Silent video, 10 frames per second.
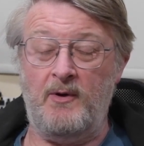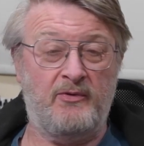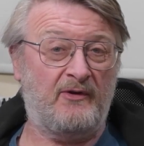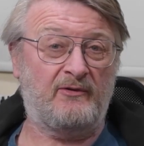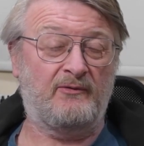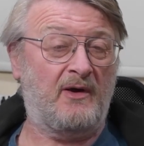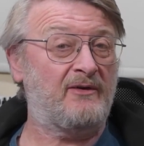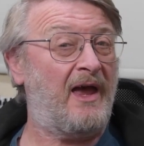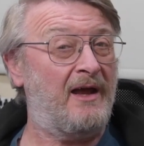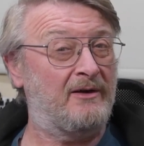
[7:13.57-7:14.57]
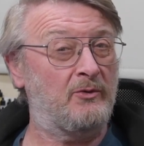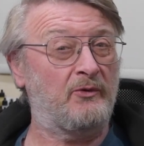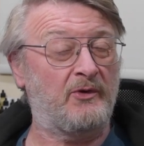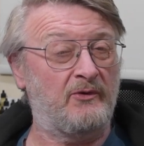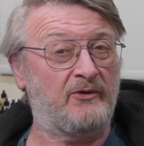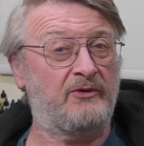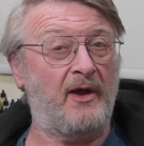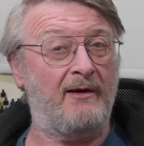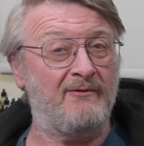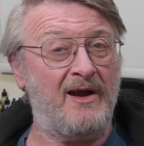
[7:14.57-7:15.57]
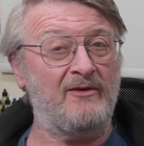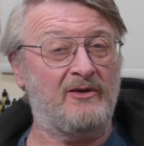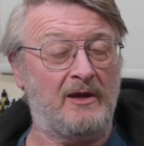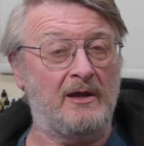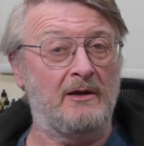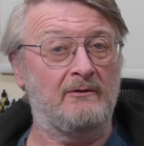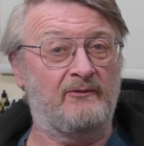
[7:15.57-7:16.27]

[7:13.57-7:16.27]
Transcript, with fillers: both as a fighter and also as directing